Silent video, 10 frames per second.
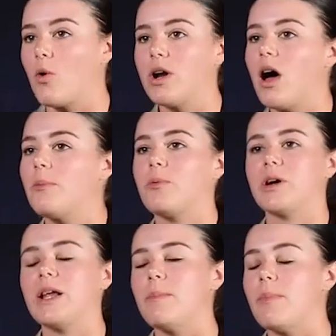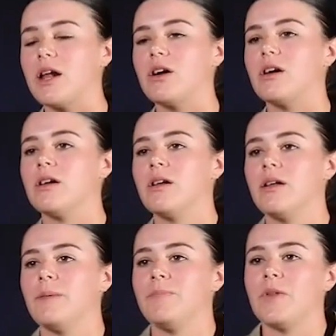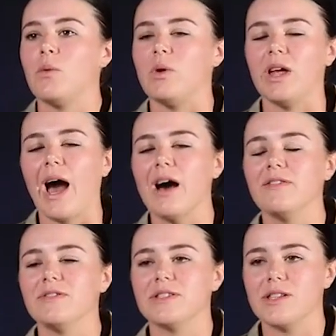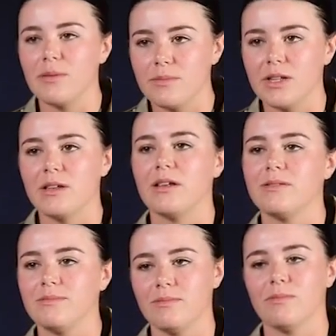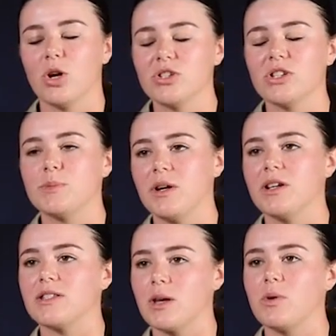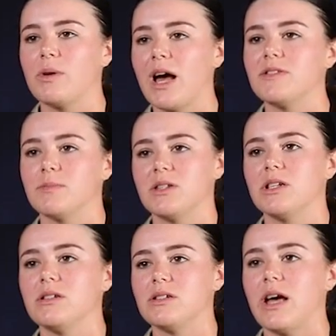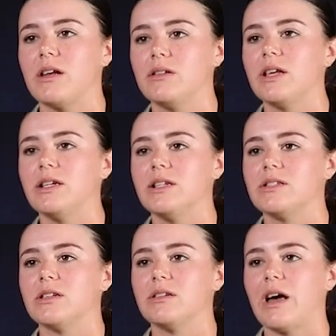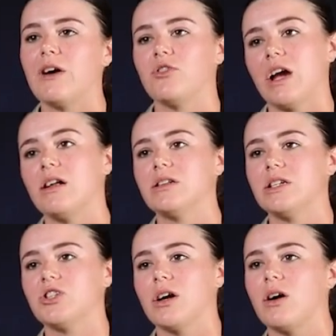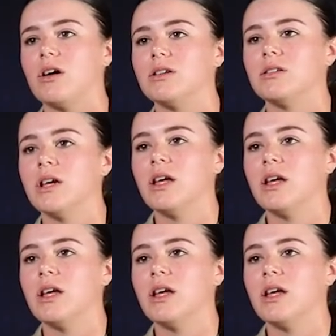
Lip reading: going up, we're getting better. We have some personal experience. Some women have some things that they need to have reality check on